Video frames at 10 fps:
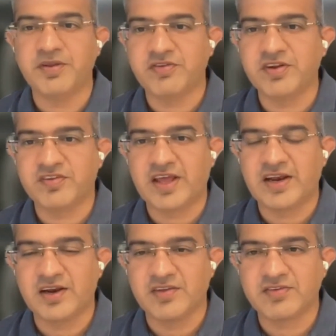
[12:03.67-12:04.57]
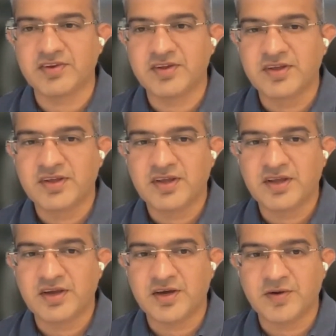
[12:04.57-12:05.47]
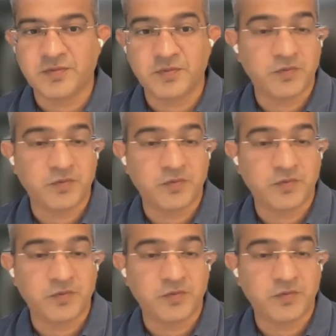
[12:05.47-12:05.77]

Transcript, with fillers: business analyst uh,